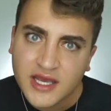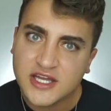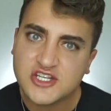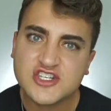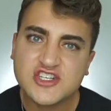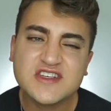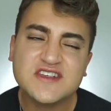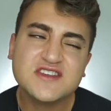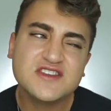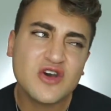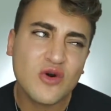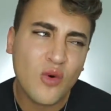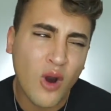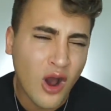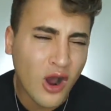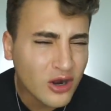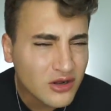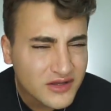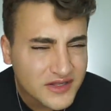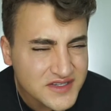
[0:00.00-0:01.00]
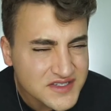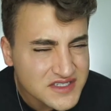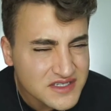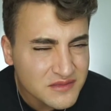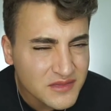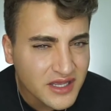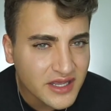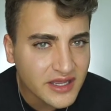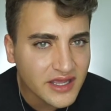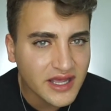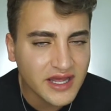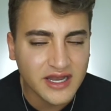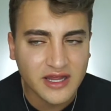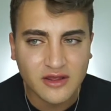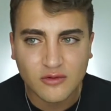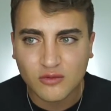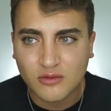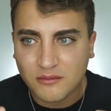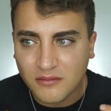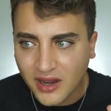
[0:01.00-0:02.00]
It's just so heartless to me. And it
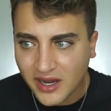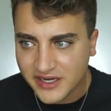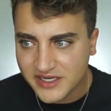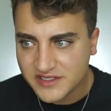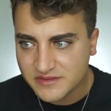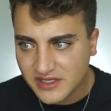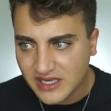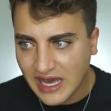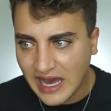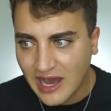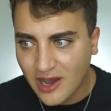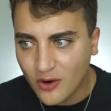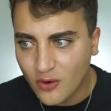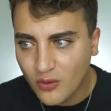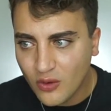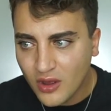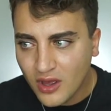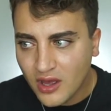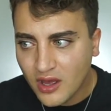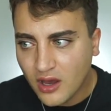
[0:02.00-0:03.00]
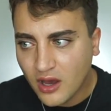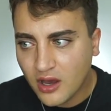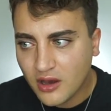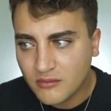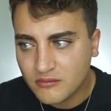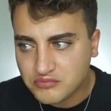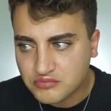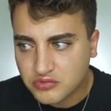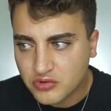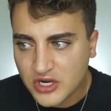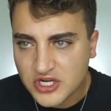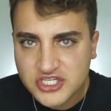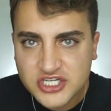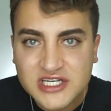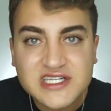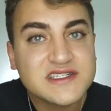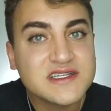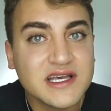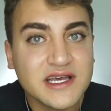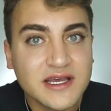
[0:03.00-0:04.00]
reminds me how um,
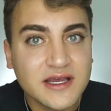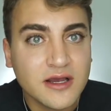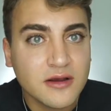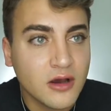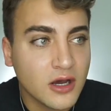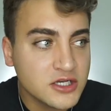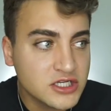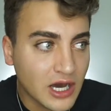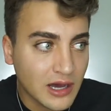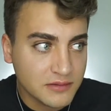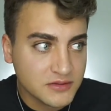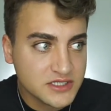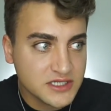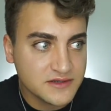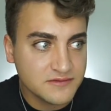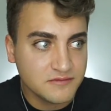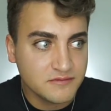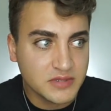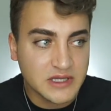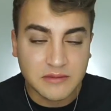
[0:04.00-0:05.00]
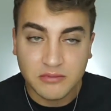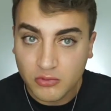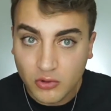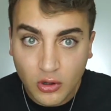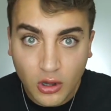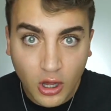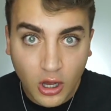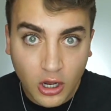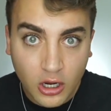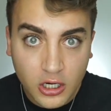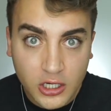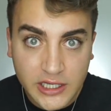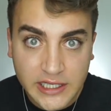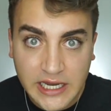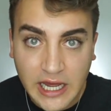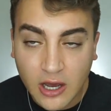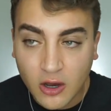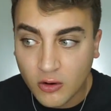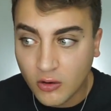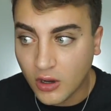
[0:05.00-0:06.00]
precious adopted people are and
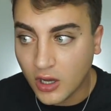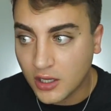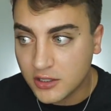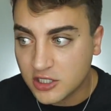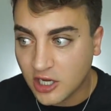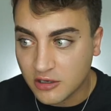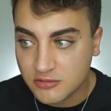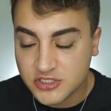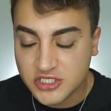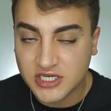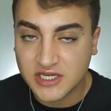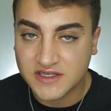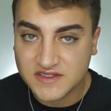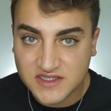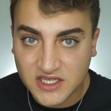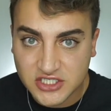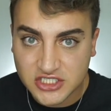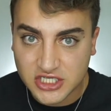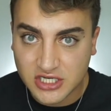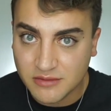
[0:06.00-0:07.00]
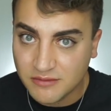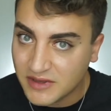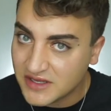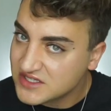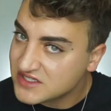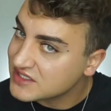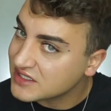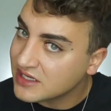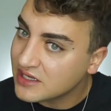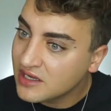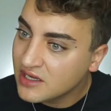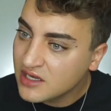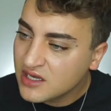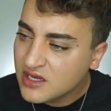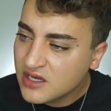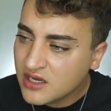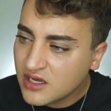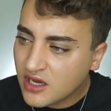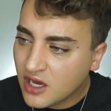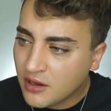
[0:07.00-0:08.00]
how adoption is such an amazing
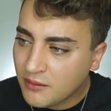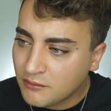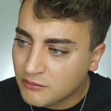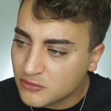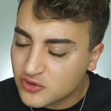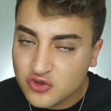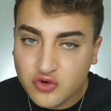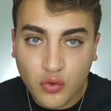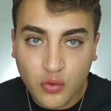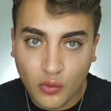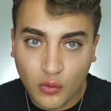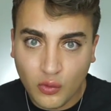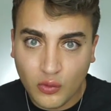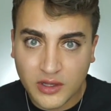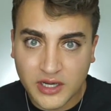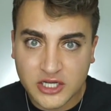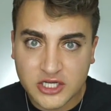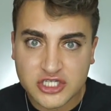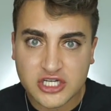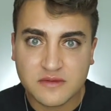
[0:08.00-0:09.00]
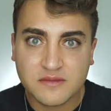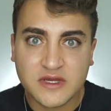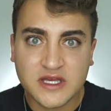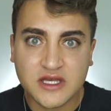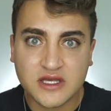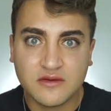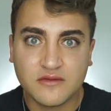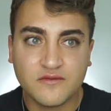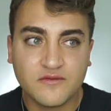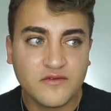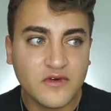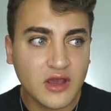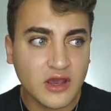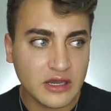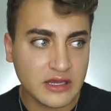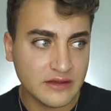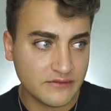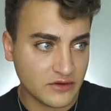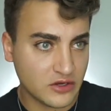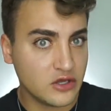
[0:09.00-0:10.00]
um, tool and it should be
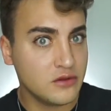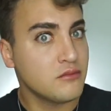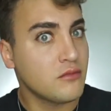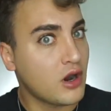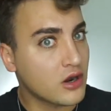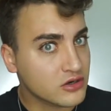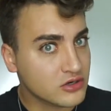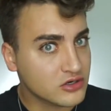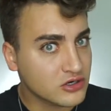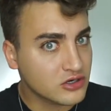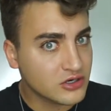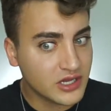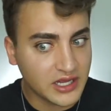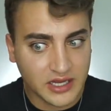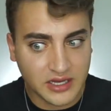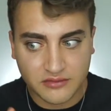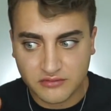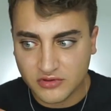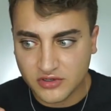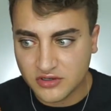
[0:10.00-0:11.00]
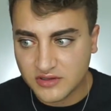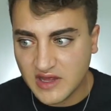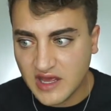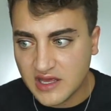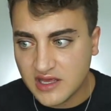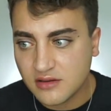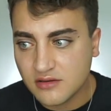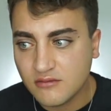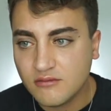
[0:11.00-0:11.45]
very very monitored and taken